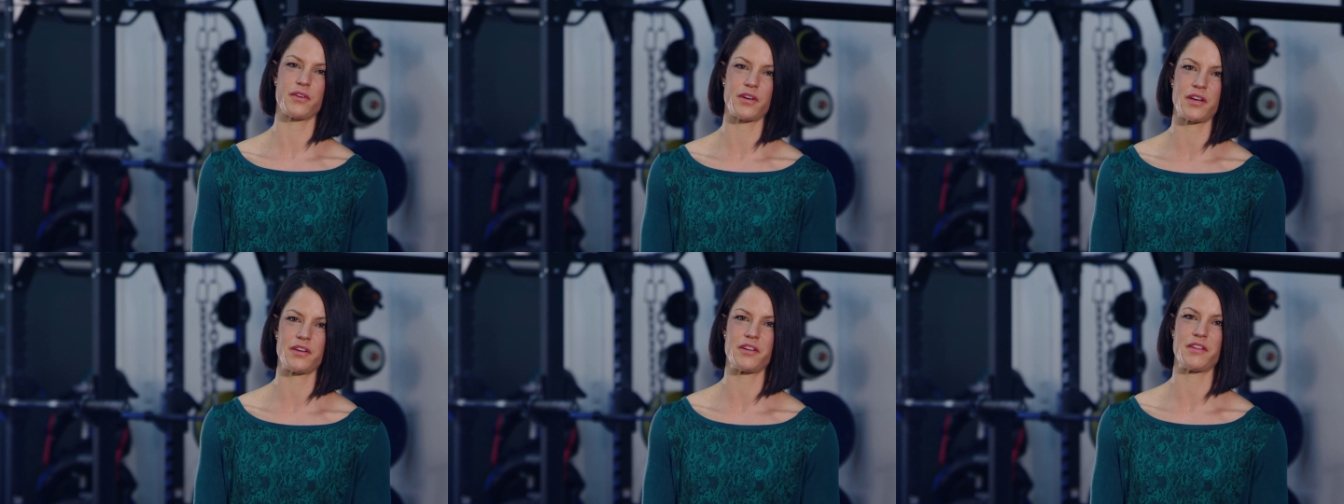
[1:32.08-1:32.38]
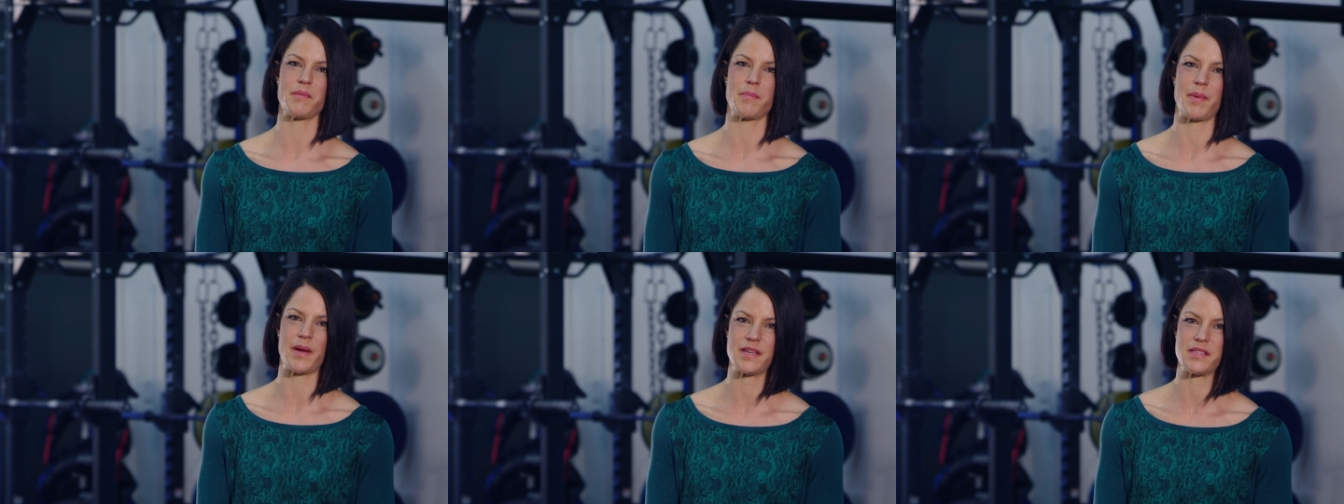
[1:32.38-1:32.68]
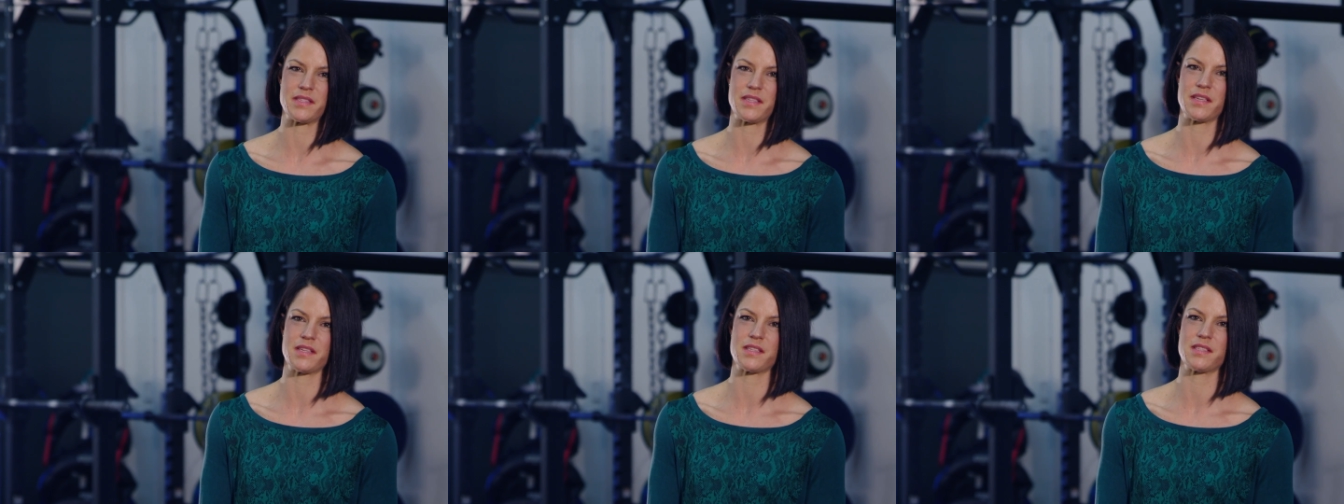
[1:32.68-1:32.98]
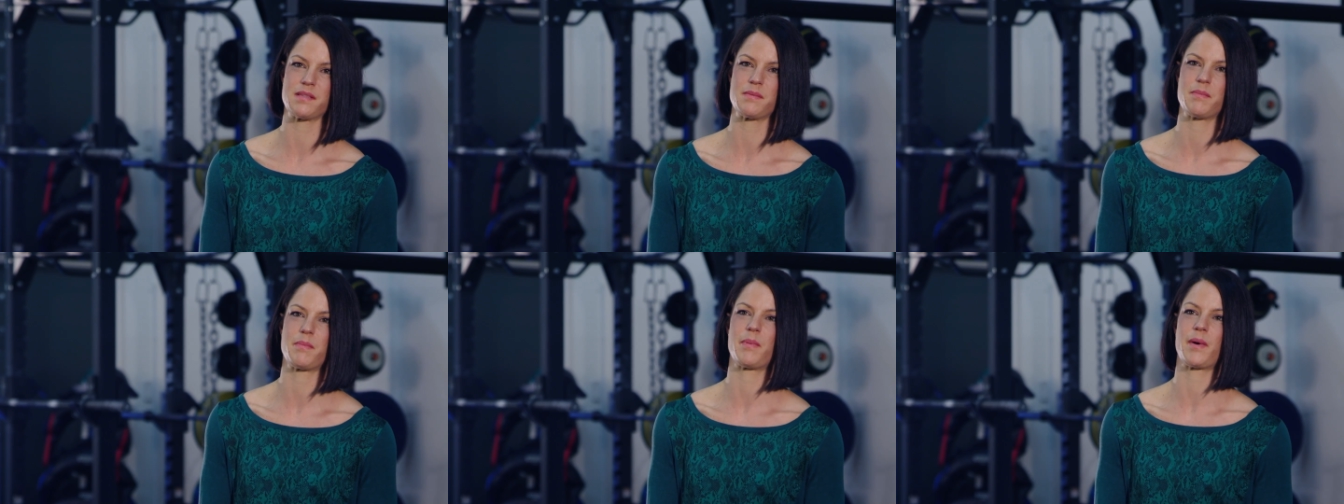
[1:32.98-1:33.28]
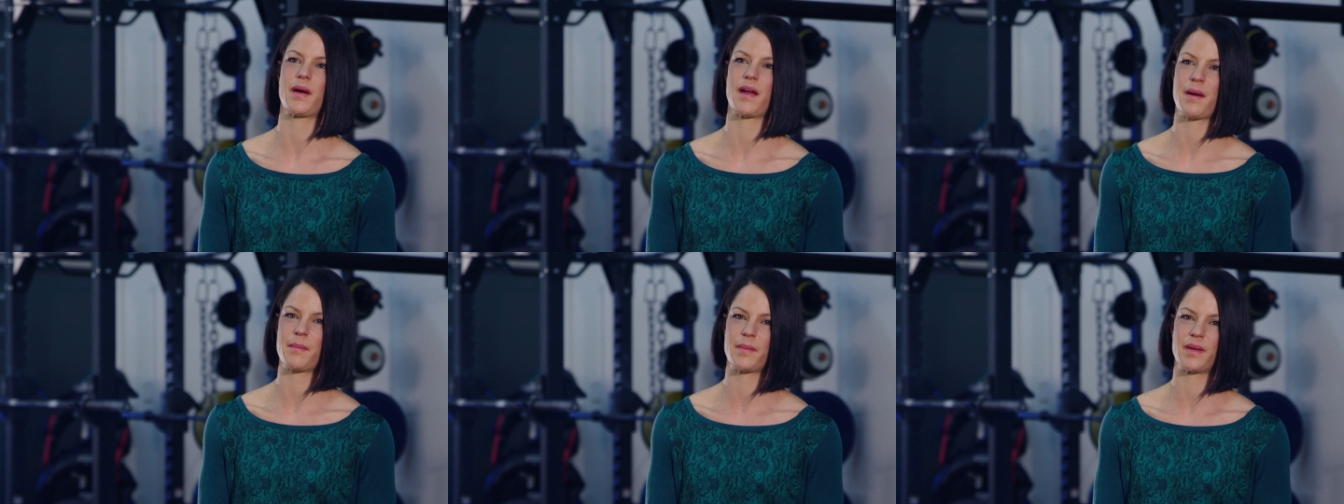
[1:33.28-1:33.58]
thought I knew the basics,
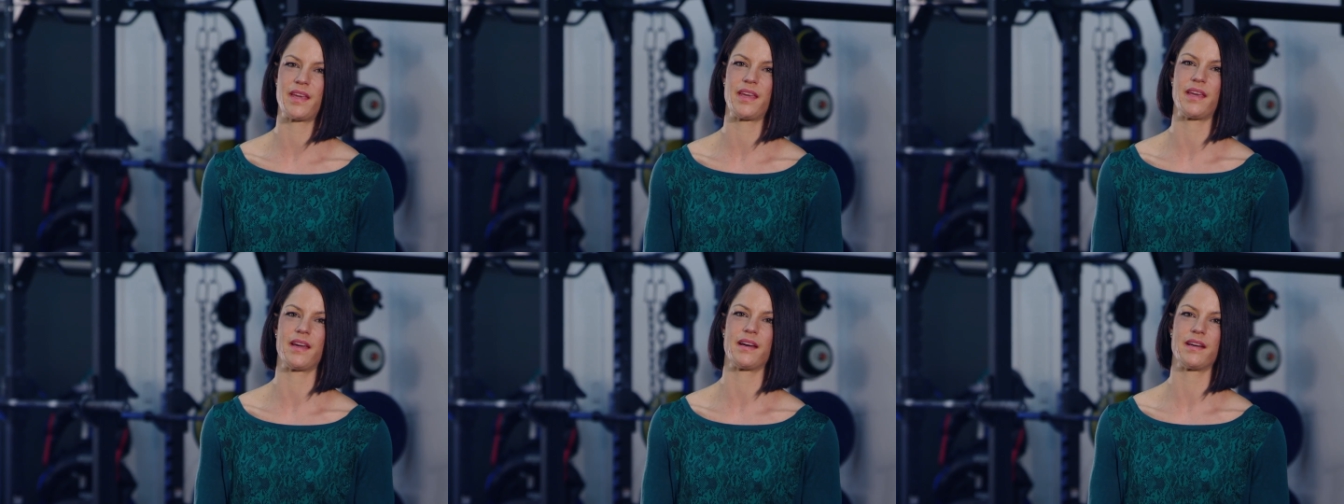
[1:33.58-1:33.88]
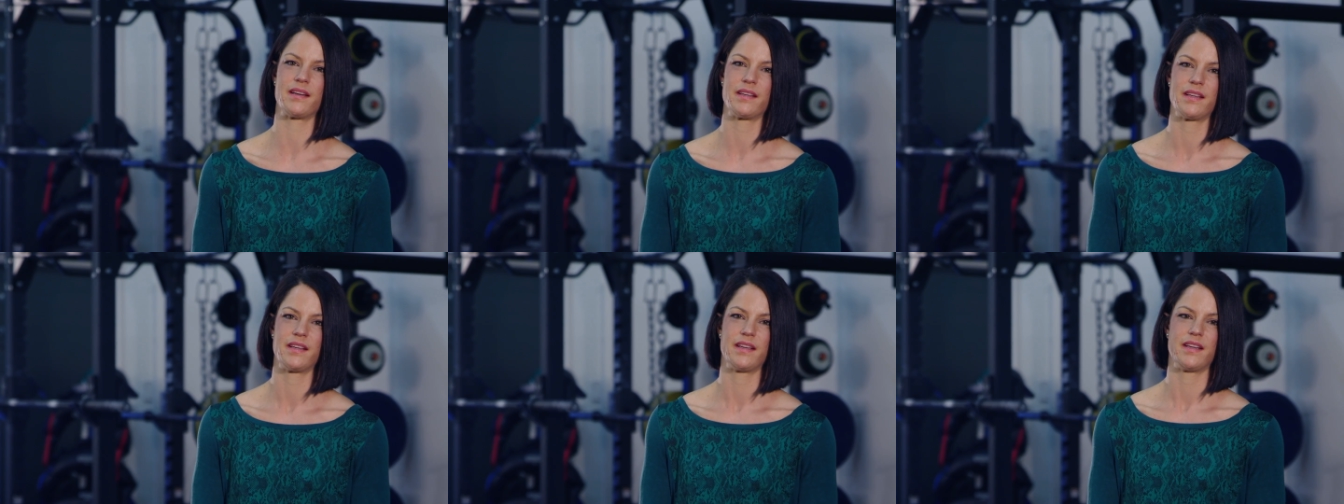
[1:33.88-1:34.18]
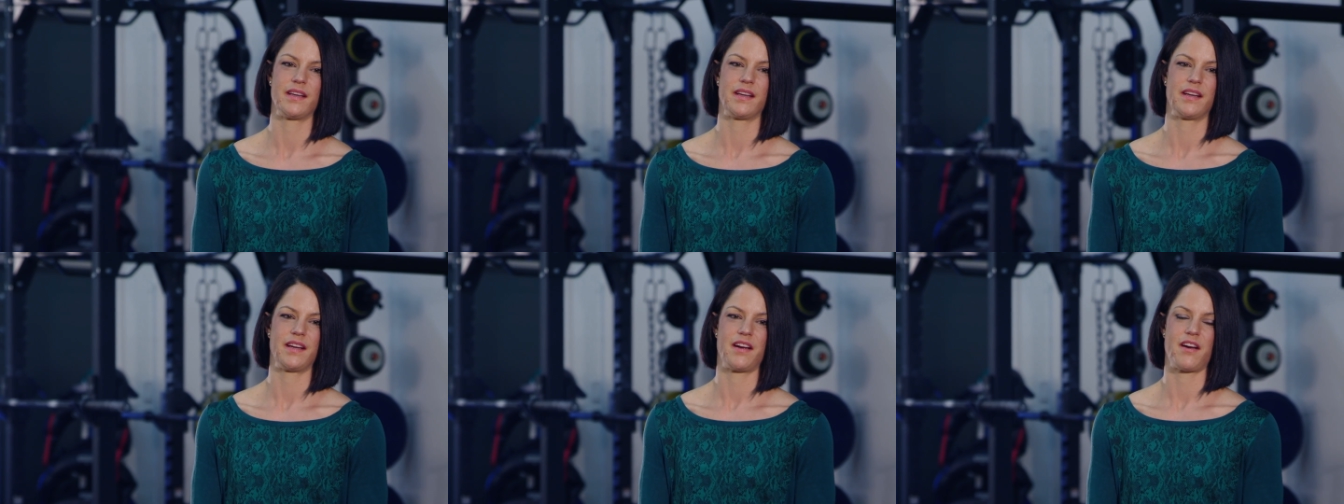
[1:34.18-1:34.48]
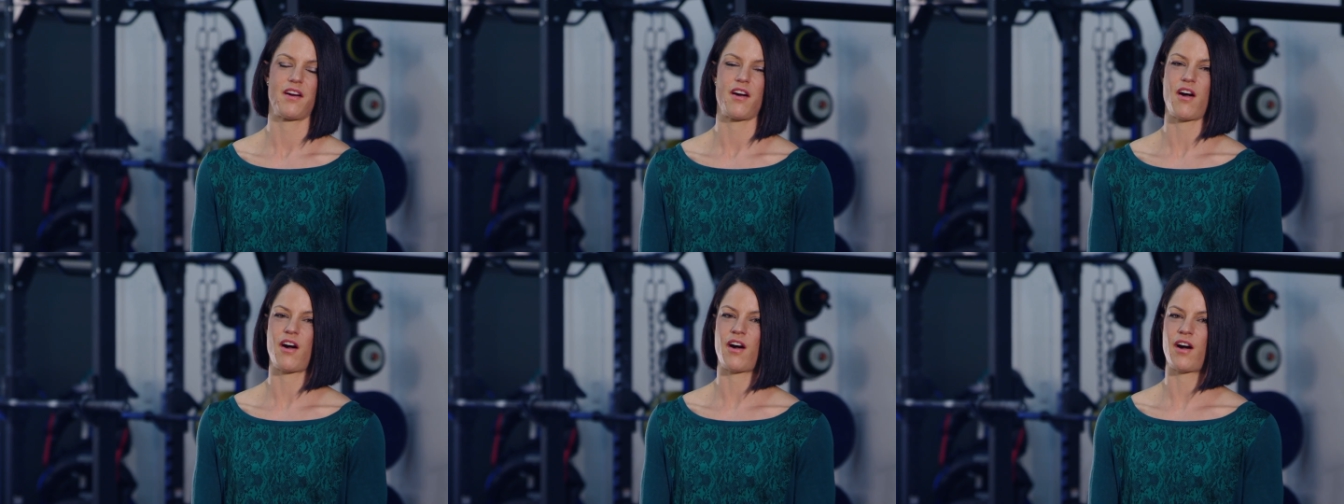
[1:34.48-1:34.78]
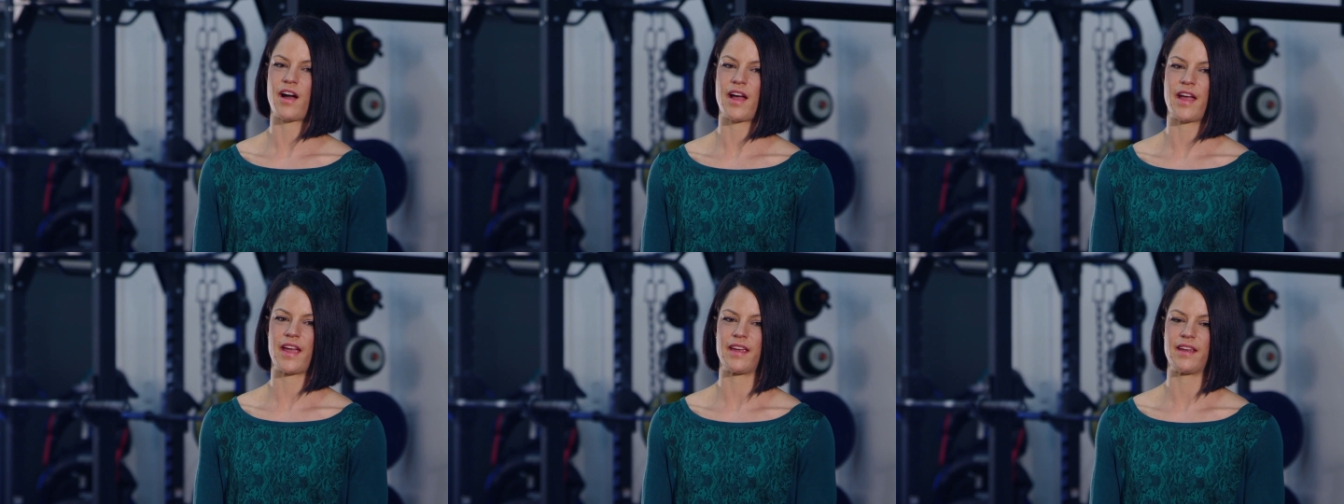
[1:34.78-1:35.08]
but coming here
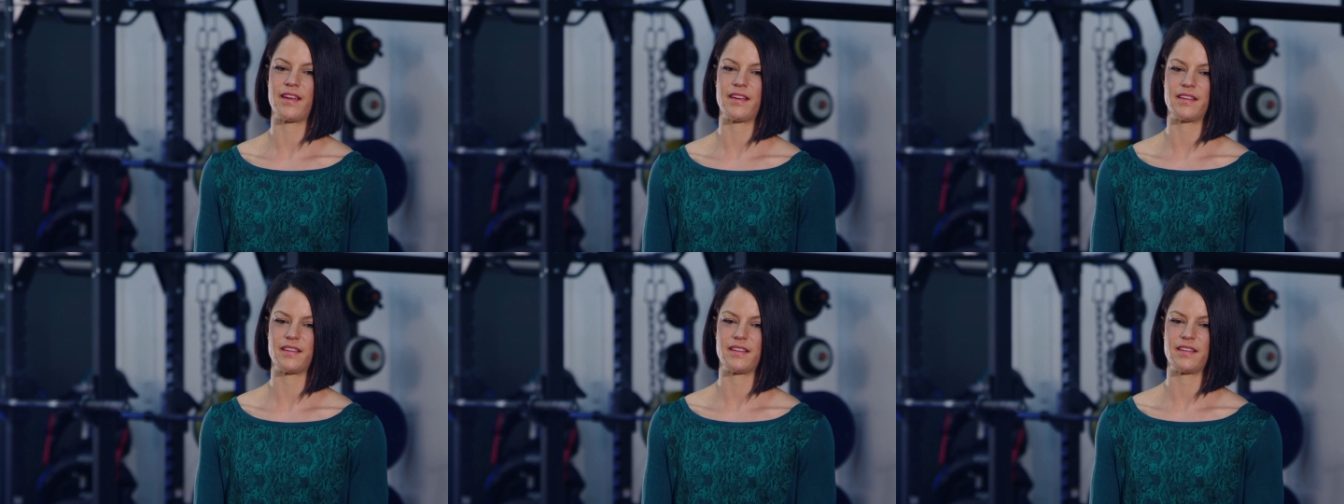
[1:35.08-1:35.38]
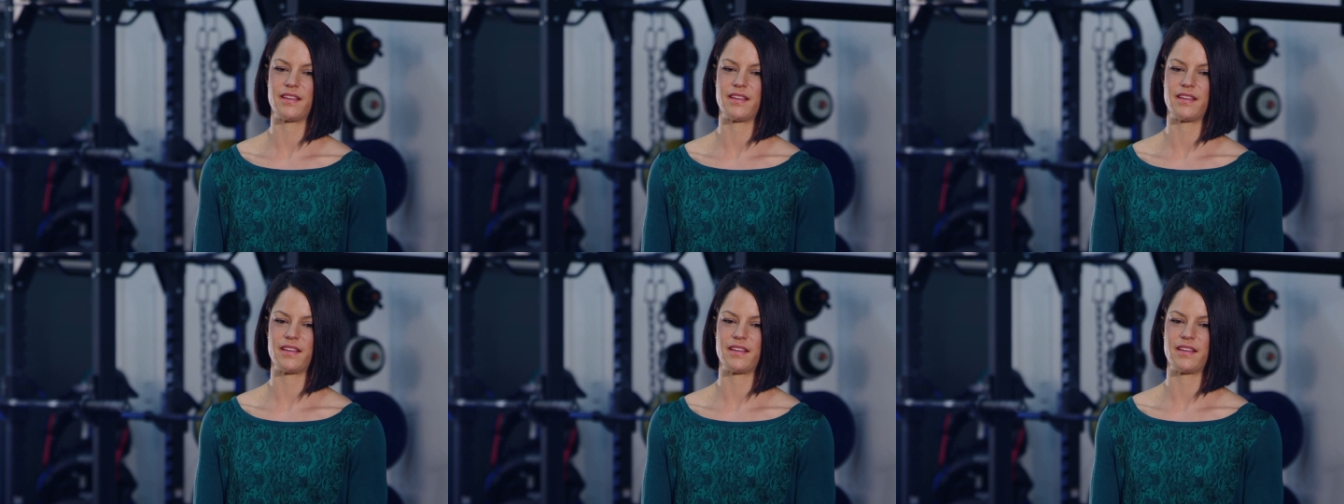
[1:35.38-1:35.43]
I